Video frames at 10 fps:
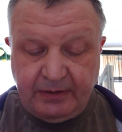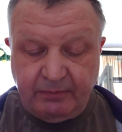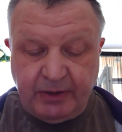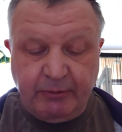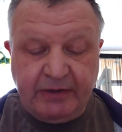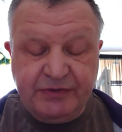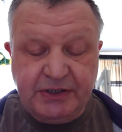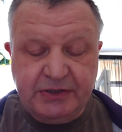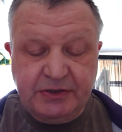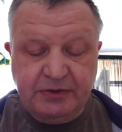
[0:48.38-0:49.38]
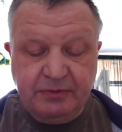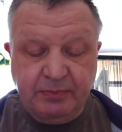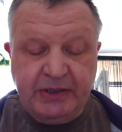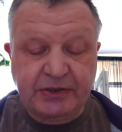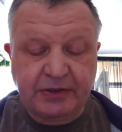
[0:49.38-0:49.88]
My wife says,
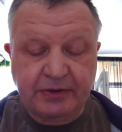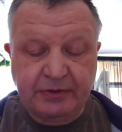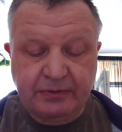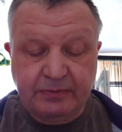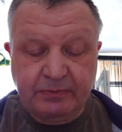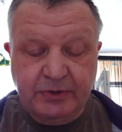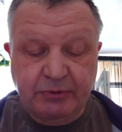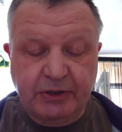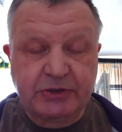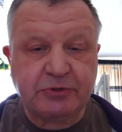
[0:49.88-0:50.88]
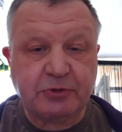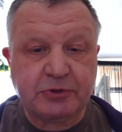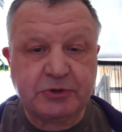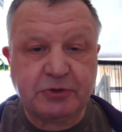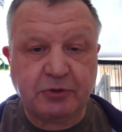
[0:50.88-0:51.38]
better, to our
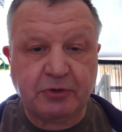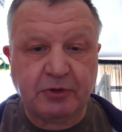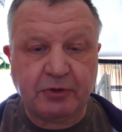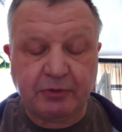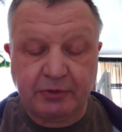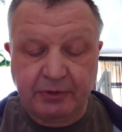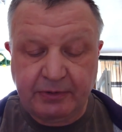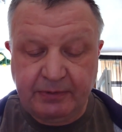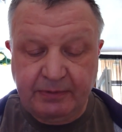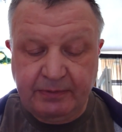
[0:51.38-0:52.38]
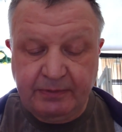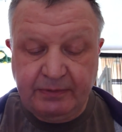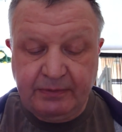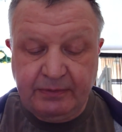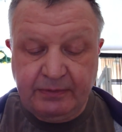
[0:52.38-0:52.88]
short shorn lawn.
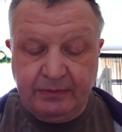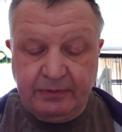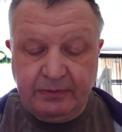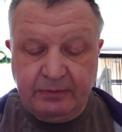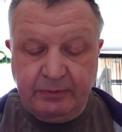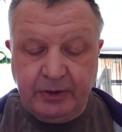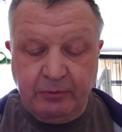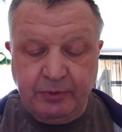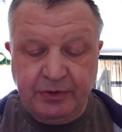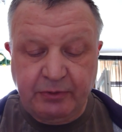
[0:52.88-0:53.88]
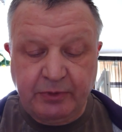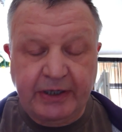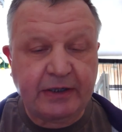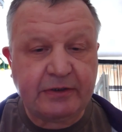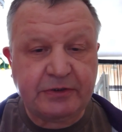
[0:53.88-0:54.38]
We all want the
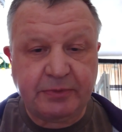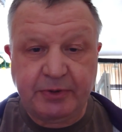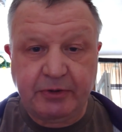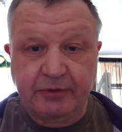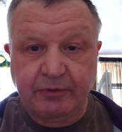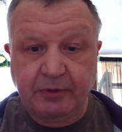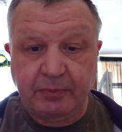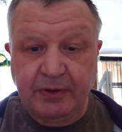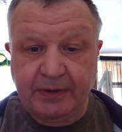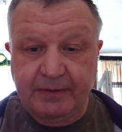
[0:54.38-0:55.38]
wild to be uniform.